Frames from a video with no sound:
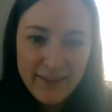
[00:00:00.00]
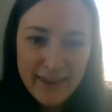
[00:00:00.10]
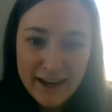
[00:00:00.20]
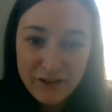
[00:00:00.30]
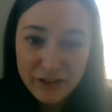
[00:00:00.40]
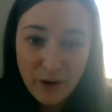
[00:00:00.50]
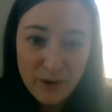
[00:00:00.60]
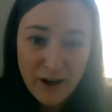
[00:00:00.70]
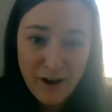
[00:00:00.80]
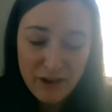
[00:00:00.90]
They can just
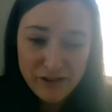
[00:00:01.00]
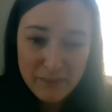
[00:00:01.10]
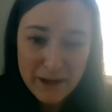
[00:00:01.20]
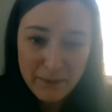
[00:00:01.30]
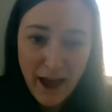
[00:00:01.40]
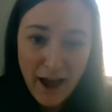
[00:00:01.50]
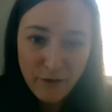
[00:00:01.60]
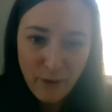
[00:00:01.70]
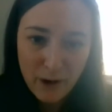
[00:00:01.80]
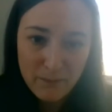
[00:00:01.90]
go in on the Jiminny
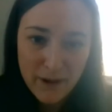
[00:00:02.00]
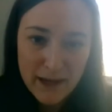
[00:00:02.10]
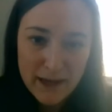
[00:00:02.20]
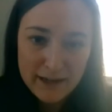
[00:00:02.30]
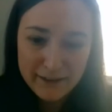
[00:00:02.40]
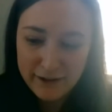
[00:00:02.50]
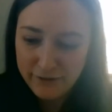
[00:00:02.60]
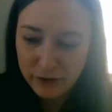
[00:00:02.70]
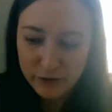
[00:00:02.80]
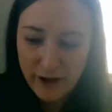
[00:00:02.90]
platform and easily
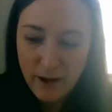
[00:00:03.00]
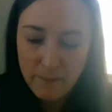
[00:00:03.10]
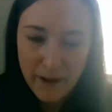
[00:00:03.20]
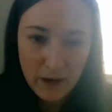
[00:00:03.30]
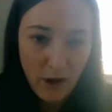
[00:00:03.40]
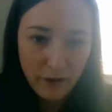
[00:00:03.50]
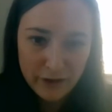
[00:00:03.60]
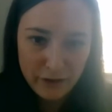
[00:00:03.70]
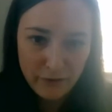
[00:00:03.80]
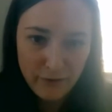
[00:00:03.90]
filter down by
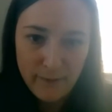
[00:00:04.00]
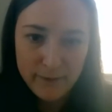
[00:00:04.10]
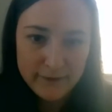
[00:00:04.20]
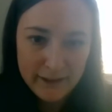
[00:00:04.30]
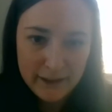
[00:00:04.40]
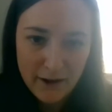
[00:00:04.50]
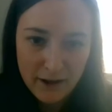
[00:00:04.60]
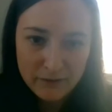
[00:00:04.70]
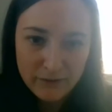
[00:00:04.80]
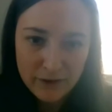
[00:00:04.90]
calls that they're focusing in
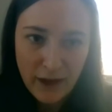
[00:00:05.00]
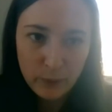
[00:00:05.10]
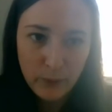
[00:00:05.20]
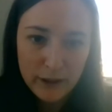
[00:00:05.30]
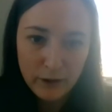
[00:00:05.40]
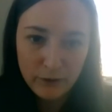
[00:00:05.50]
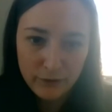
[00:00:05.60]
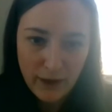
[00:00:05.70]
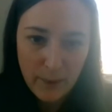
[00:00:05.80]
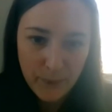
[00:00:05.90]
on for that week
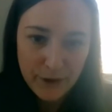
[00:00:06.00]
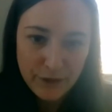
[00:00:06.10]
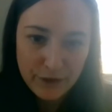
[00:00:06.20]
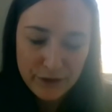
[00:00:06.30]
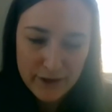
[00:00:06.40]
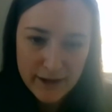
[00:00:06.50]
or for that month.